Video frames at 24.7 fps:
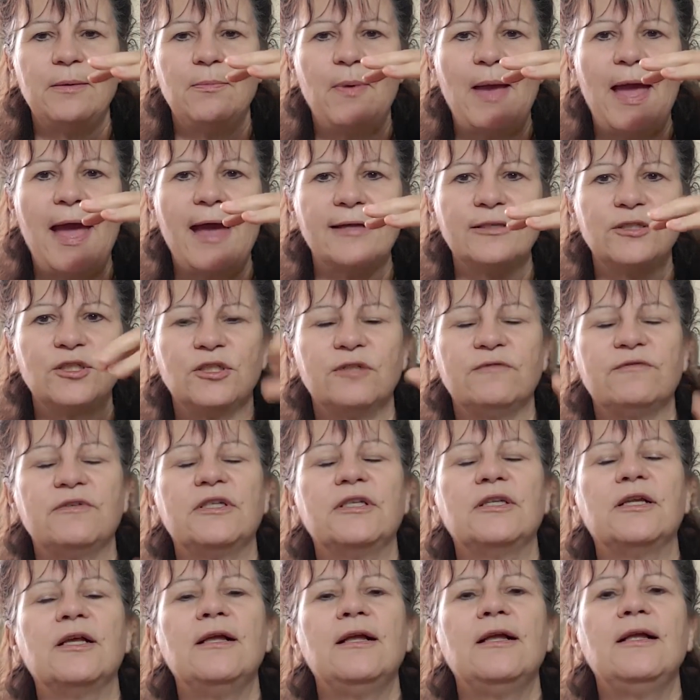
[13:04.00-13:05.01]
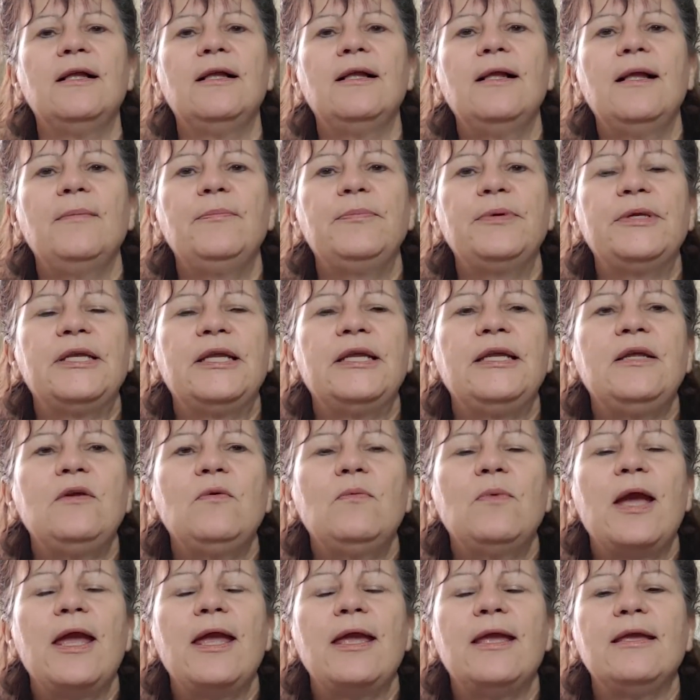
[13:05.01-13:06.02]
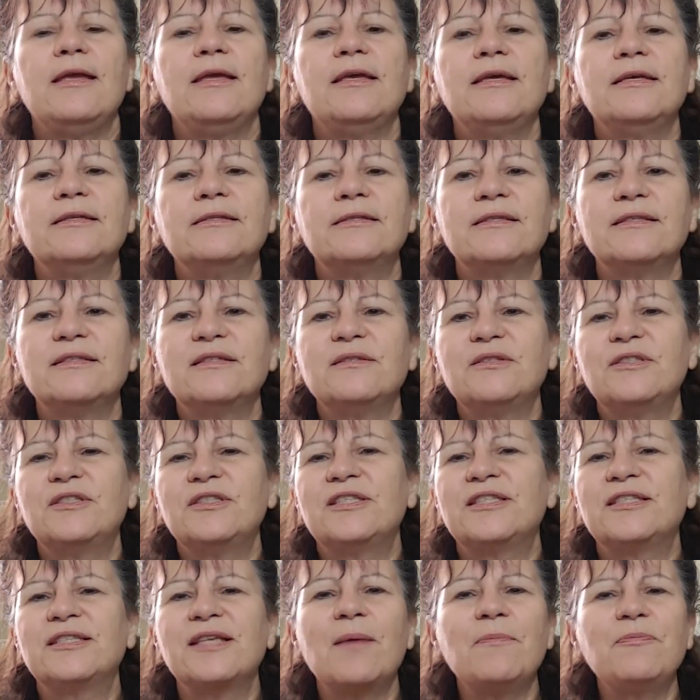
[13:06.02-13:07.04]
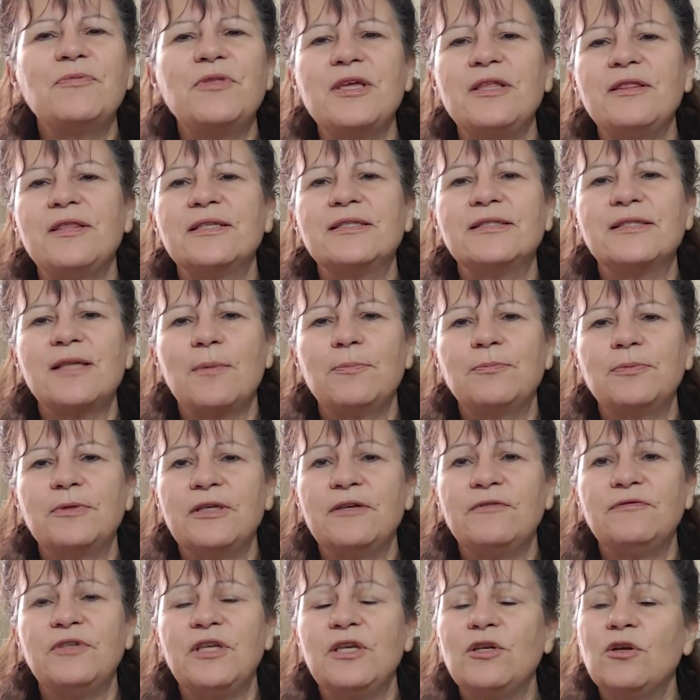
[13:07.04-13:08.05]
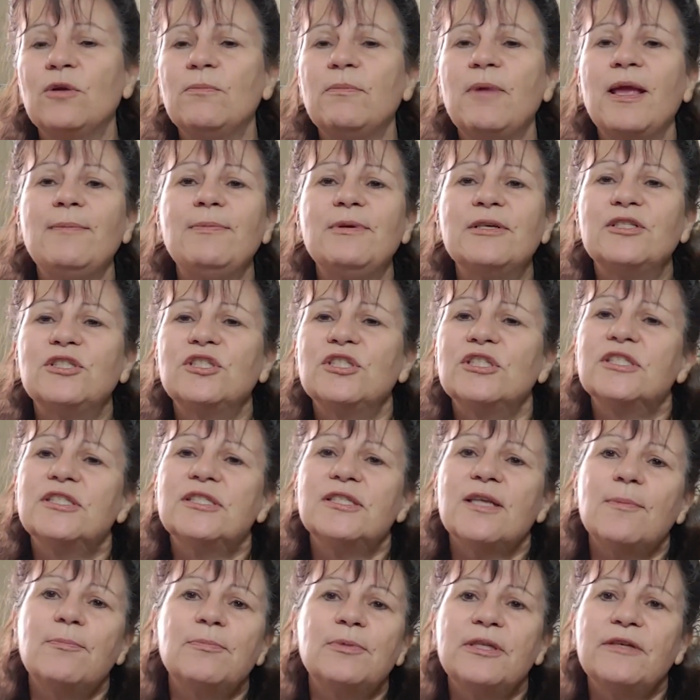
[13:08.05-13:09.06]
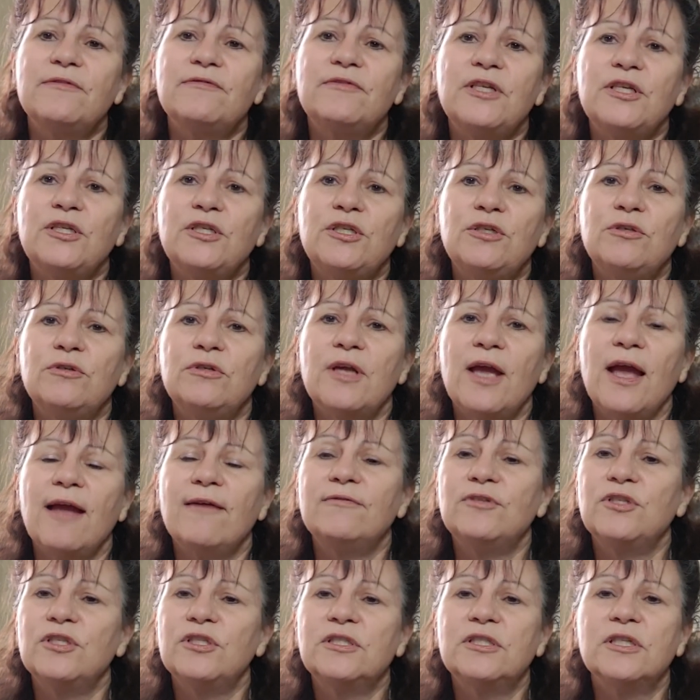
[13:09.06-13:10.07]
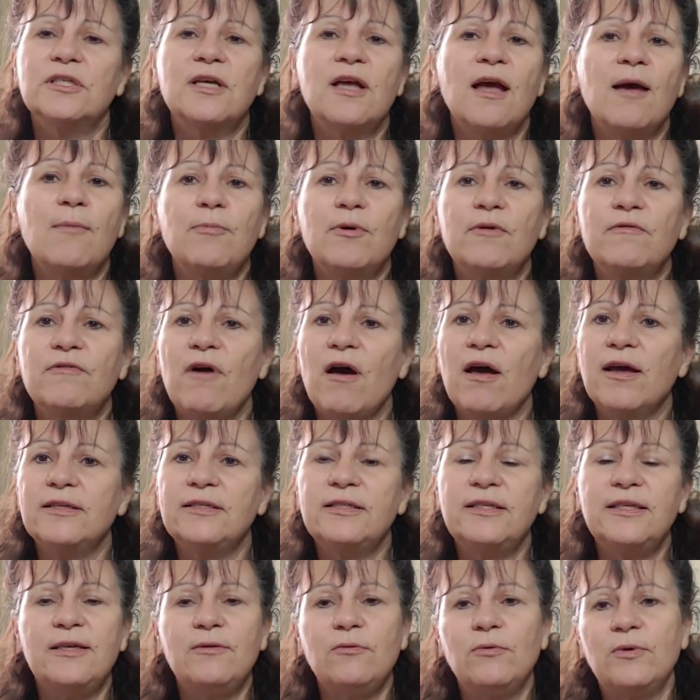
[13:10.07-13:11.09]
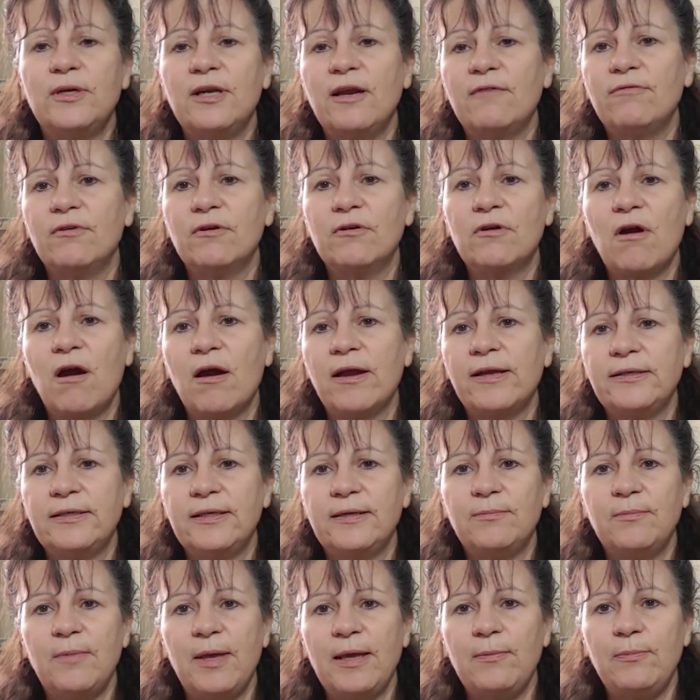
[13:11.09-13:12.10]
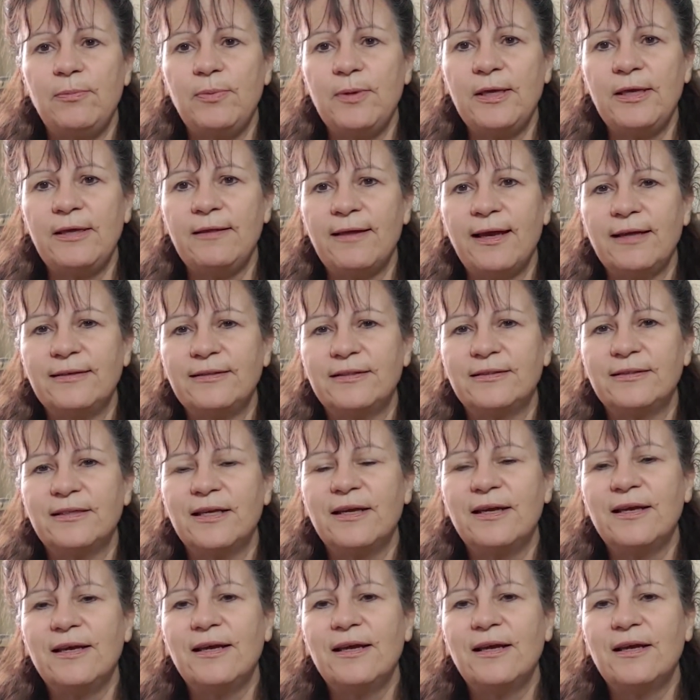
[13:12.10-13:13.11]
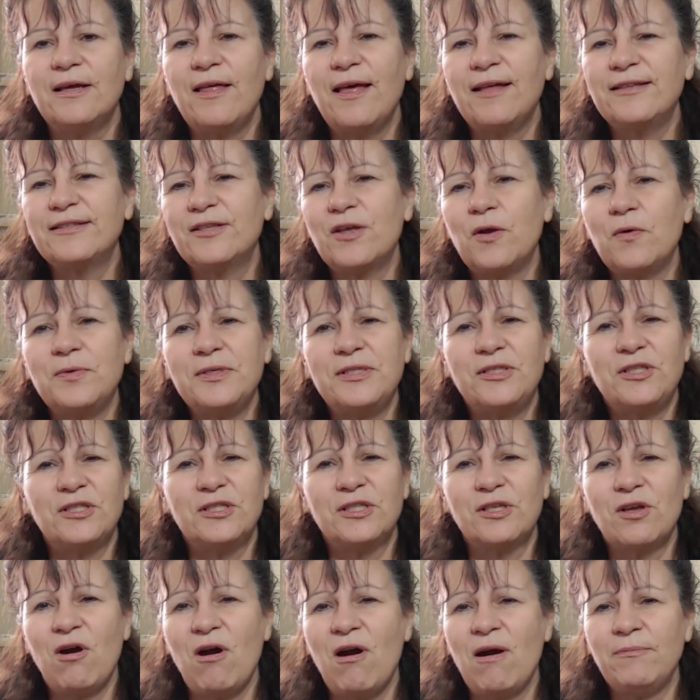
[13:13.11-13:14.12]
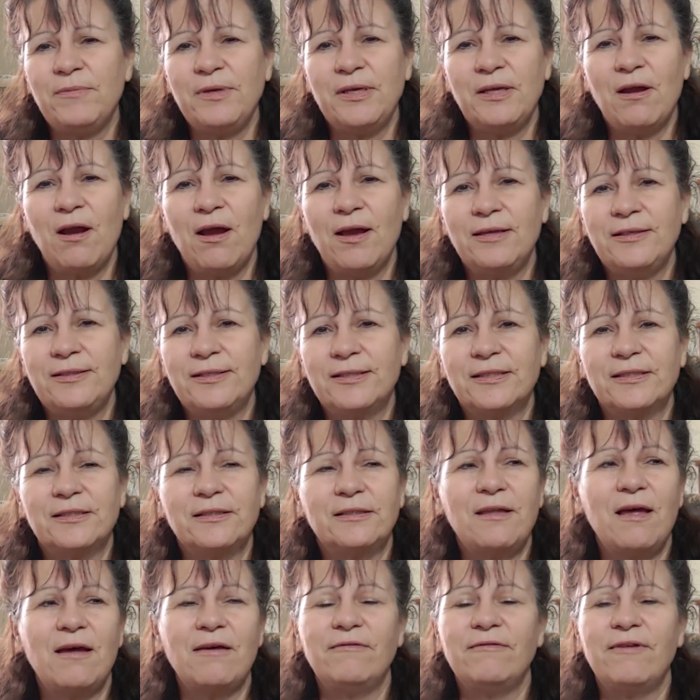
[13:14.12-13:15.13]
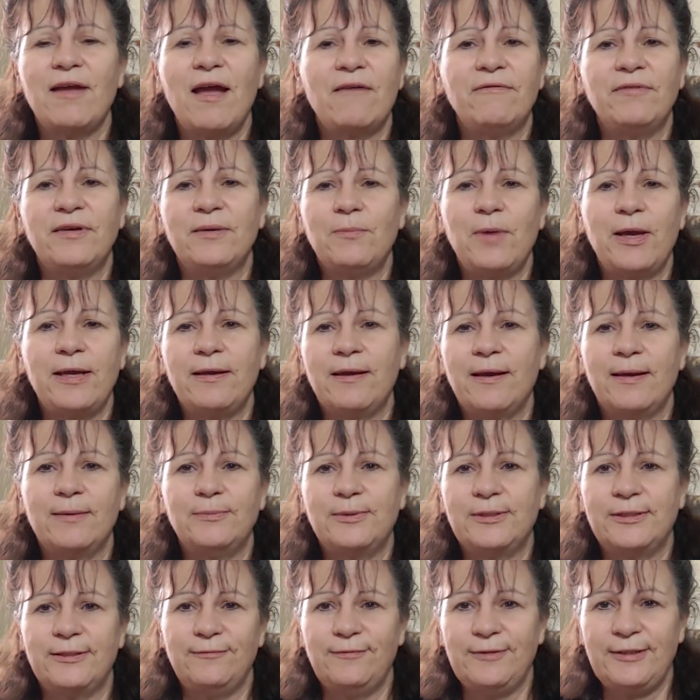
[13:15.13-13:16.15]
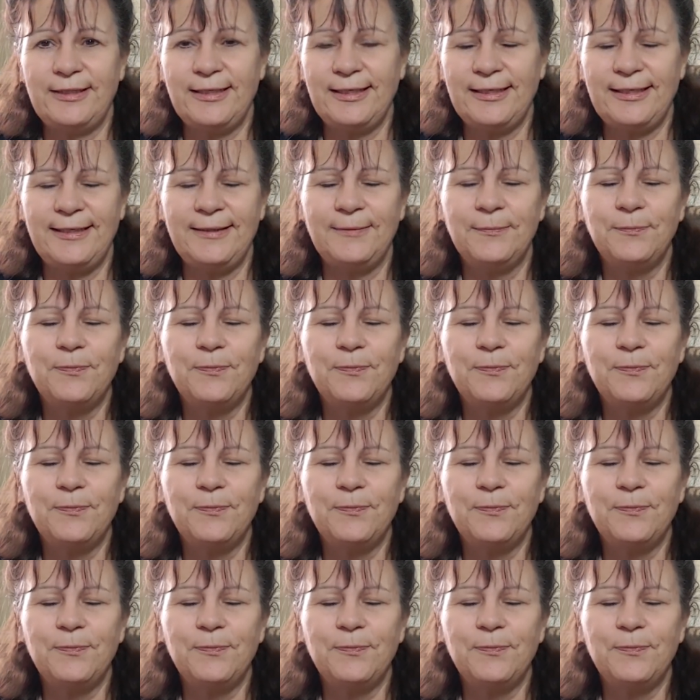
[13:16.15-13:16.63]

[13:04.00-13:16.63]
batch of it. But anyway, it something that's uplifting, or maybe it's just uplifting you to have just a cup of hot tea, whatever kind it may be. That's that's always just calming. I just love having my cups of tea.